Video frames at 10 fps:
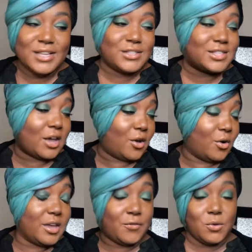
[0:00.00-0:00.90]

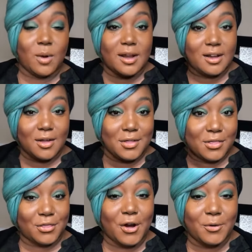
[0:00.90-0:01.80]
so if you want to know the
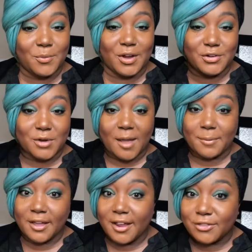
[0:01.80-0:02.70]
third one,
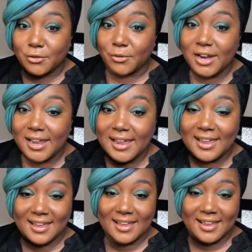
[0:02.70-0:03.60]
drop a
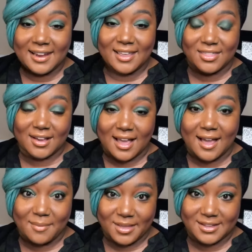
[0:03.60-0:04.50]
three in the
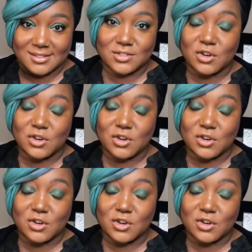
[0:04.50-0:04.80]
comments.